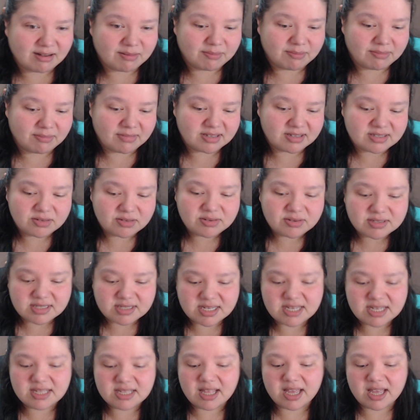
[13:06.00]
As you can
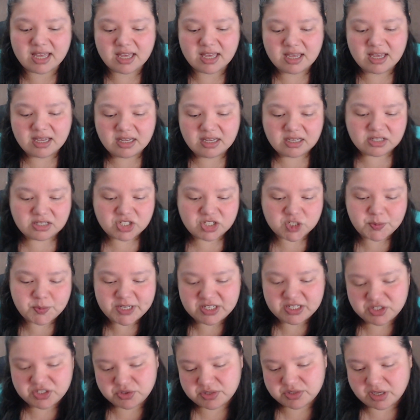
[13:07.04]
see, like, just
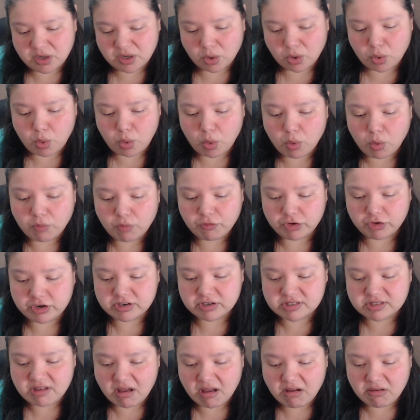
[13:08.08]
because you set a goal for
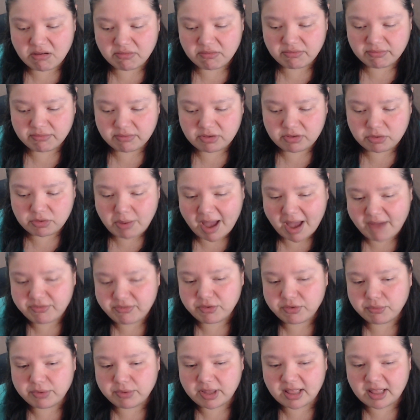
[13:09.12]
yourself, you have
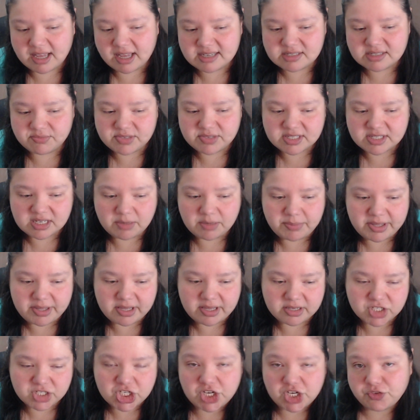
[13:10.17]
to realize if it's gonna be
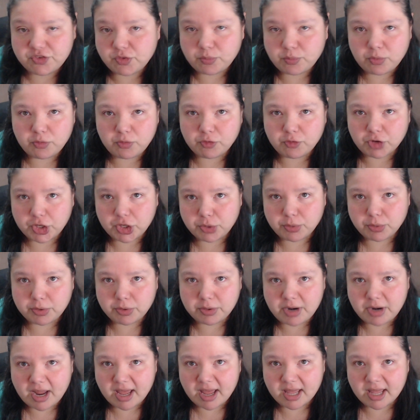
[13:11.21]
achievable for you or
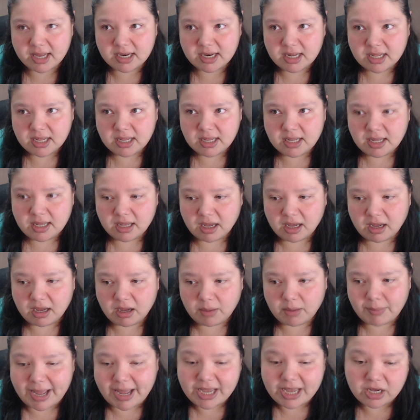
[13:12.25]
not.
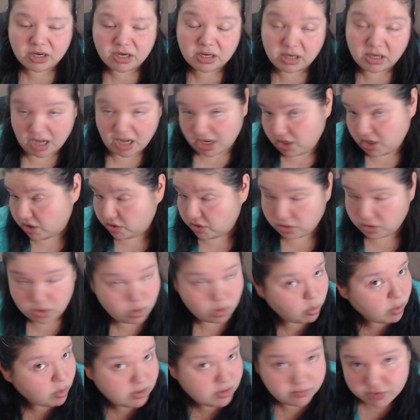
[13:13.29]
I could go
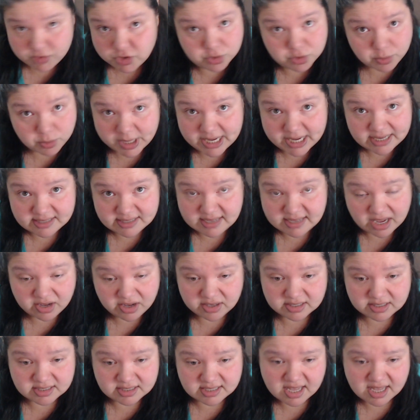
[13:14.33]
one of two ways. I
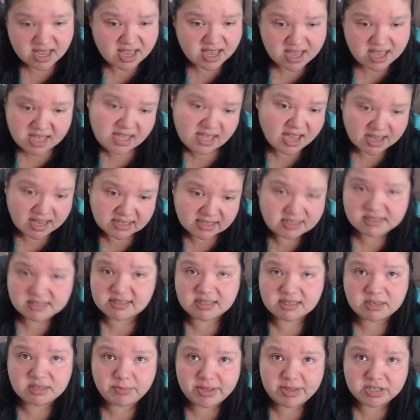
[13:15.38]
could say, yes, this is
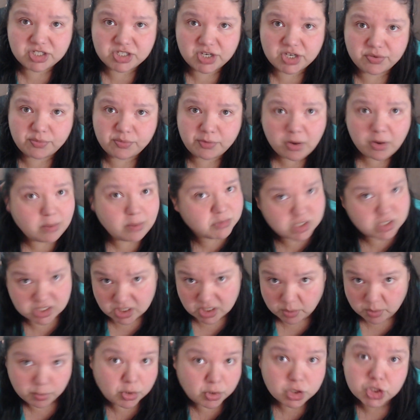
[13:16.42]
going to be achievable. I'm just
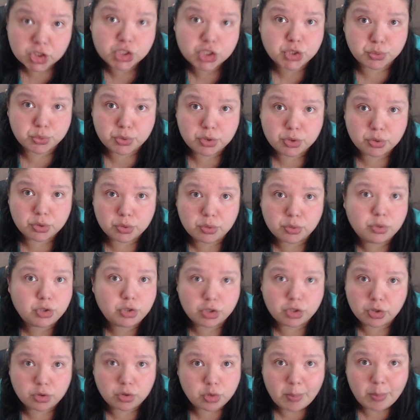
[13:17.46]
going to push through,
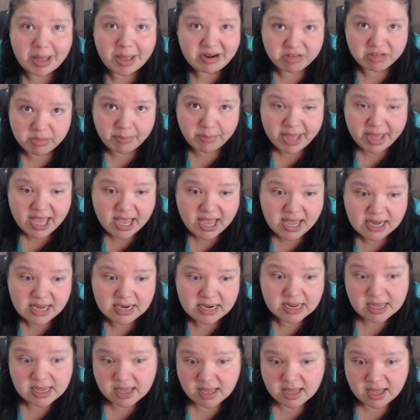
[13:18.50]
no matter the pain,
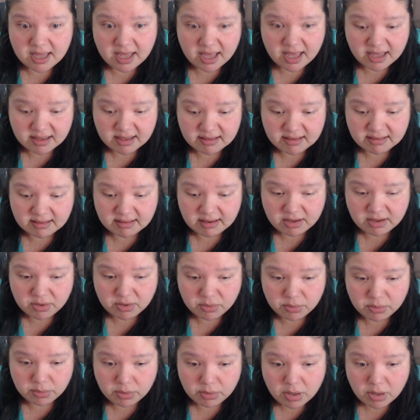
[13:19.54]
and
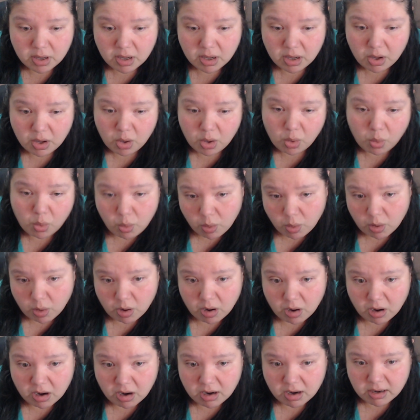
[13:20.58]
continue.
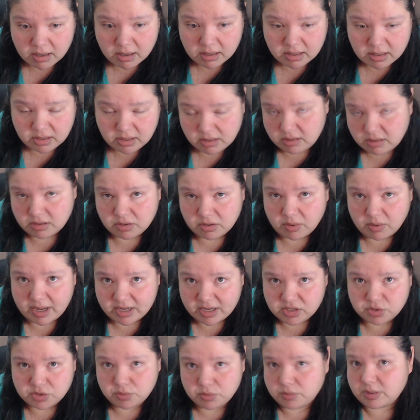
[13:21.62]
Or, I could
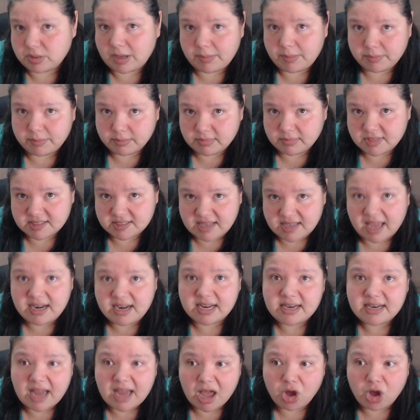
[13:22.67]
do what I'm
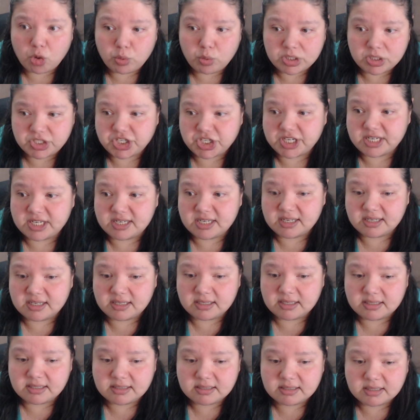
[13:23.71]
deciding now, which
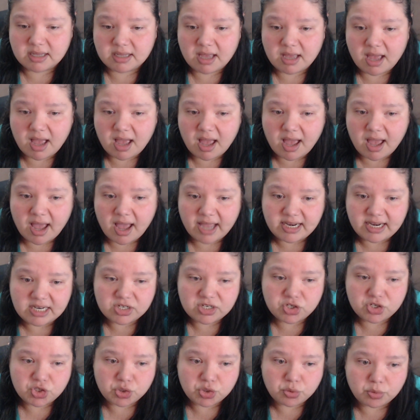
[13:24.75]
is I need
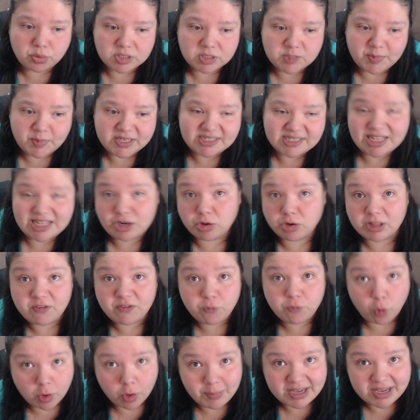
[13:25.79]
to do what's best not only
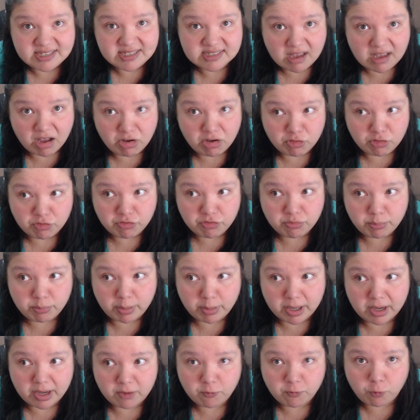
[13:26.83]
for myself,
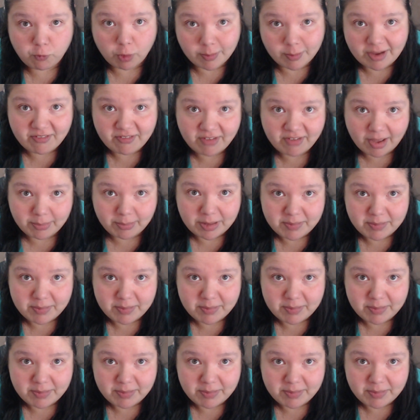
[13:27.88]
but for my family.